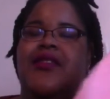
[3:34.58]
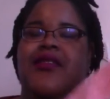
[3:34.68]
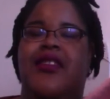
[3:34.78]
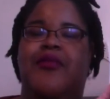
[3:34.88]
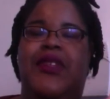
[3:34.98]
is
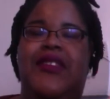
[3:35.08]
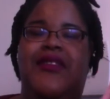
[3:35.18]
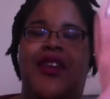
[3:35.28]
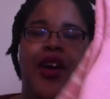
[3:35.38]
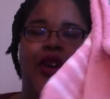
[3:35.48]
going to be
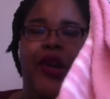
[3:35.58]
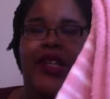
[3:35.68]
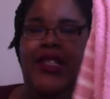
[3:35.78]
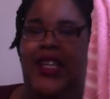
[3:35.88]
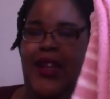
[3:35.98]
so great
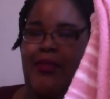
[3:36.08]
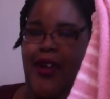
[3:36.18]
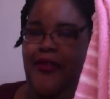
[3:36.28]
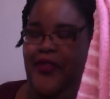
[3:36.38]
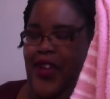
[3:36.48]
to keep my
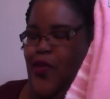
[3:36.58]
feet